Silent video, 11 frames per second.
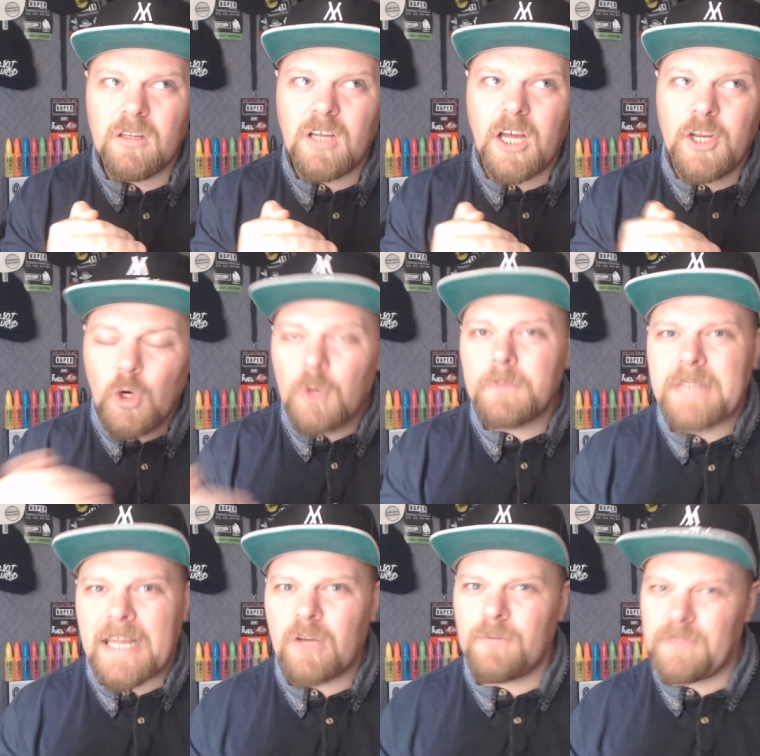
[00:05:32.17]
an
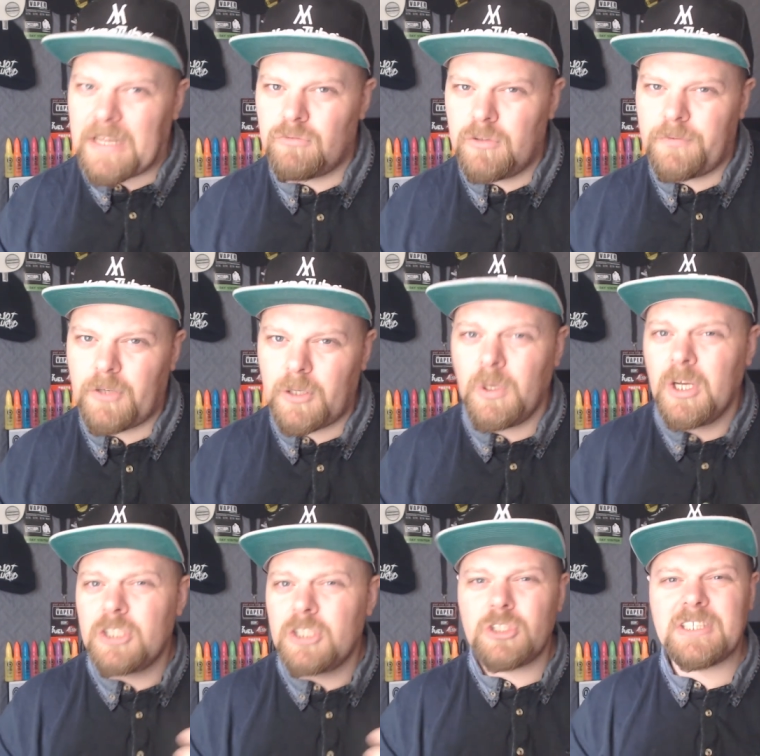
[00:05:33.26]
update of that review,
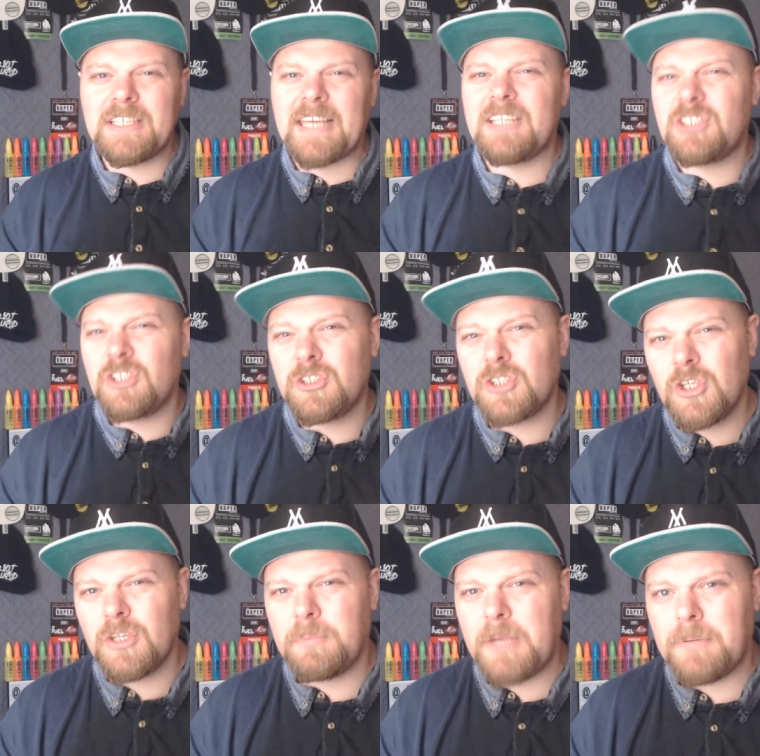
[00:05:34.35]
just in case there's
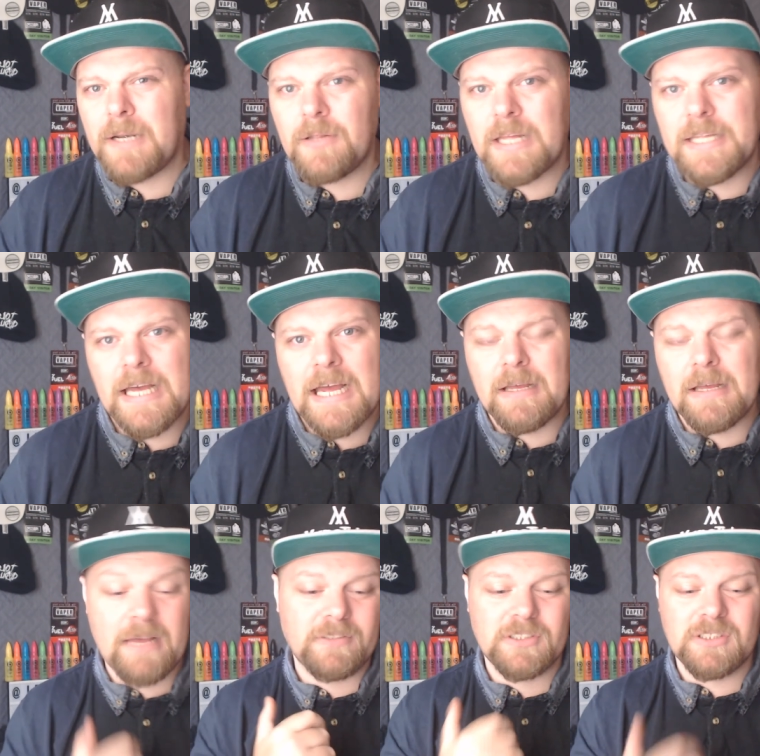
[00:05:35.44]
other people out there that are
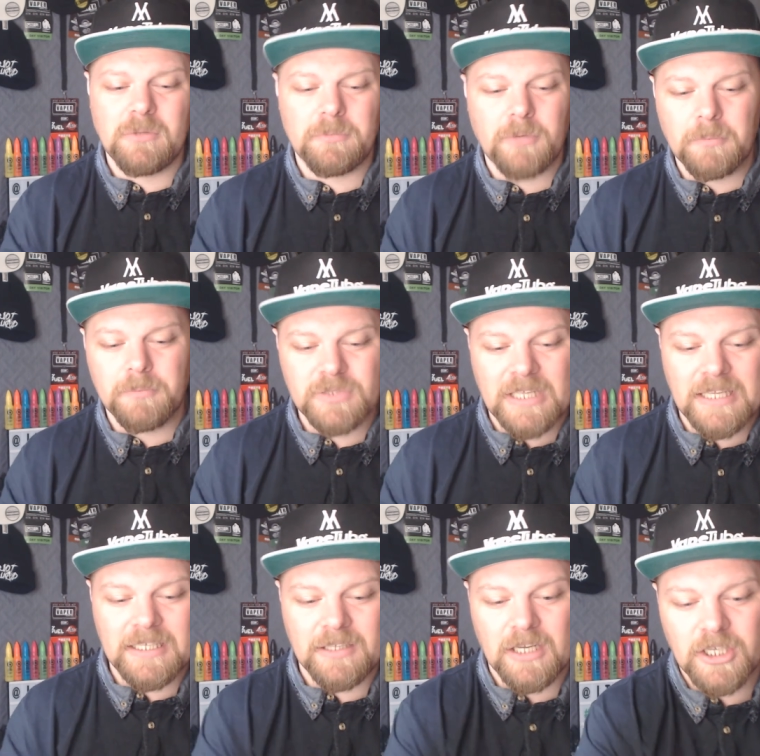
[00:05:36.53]
having similar problems
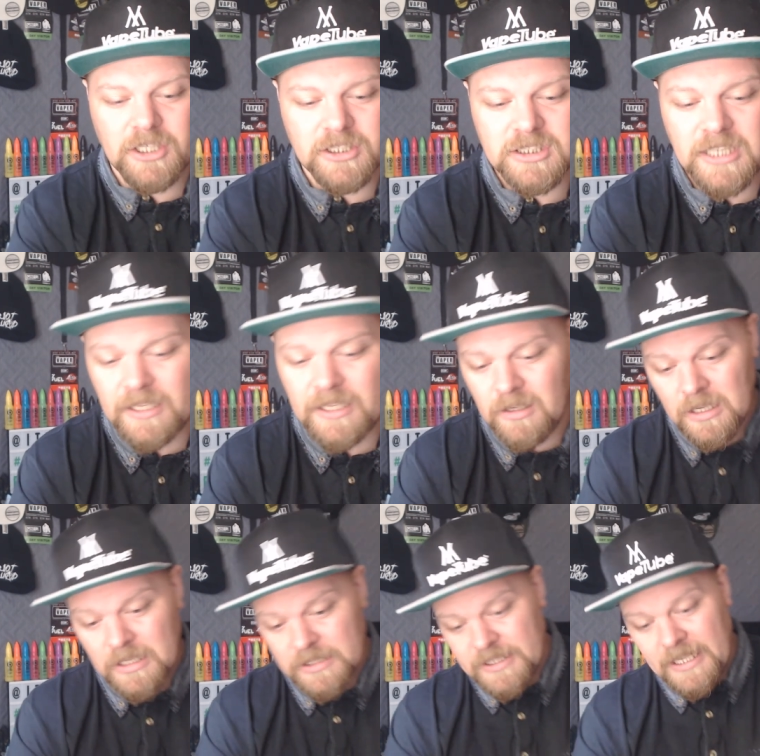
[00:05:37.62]
and are going to slate.
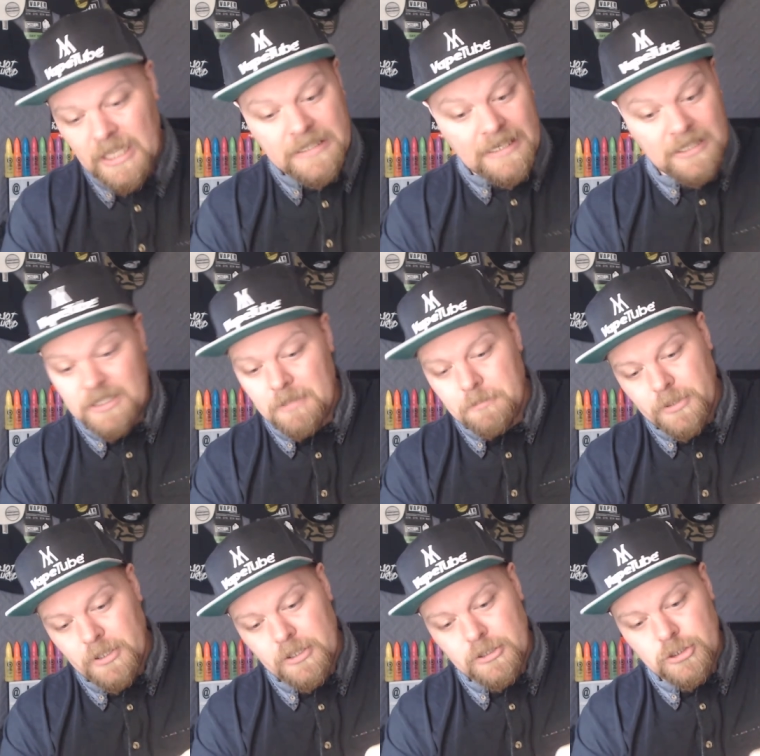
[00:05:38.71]
See, I didn't
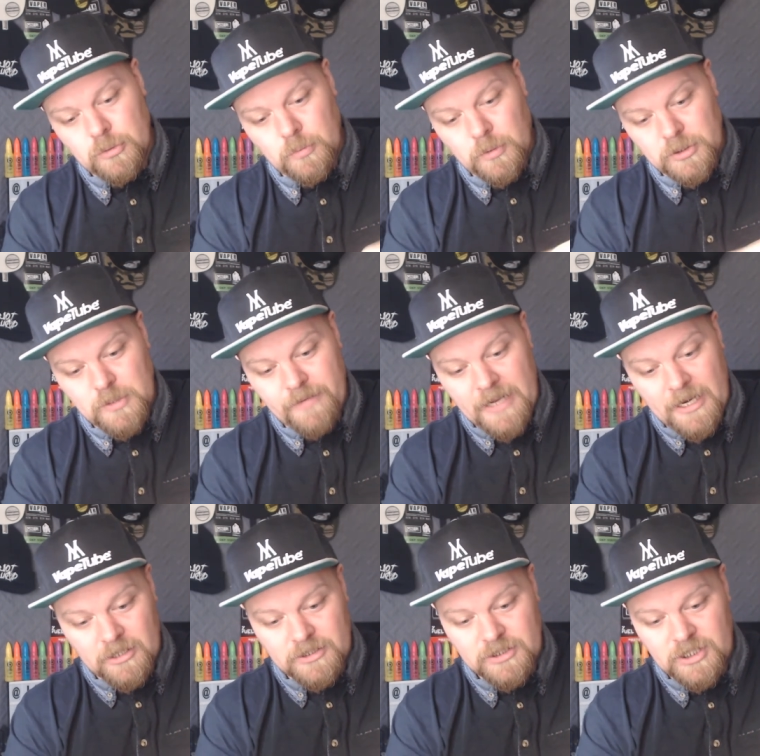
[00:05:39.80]
purge whatsoever, and I
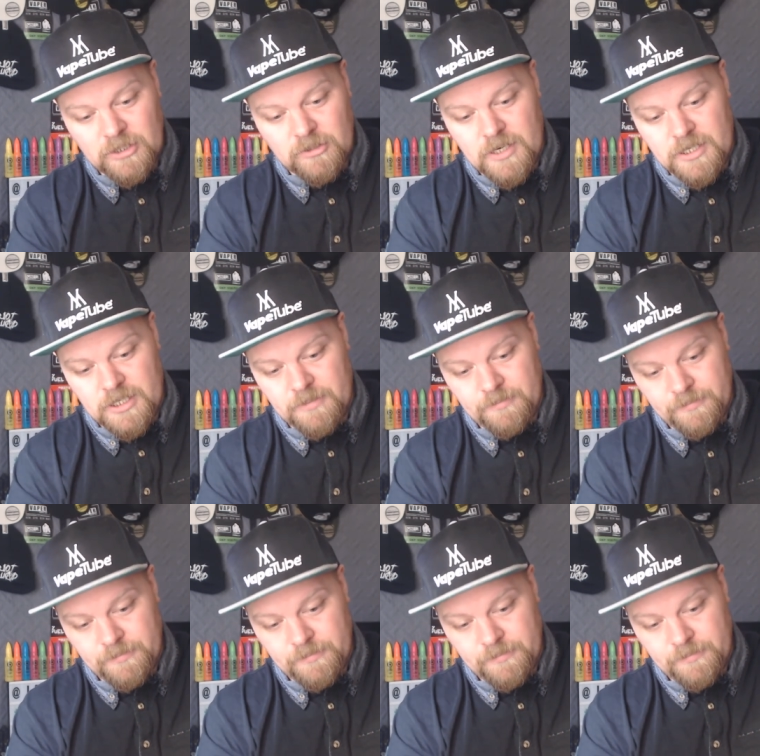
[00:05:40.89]
can see already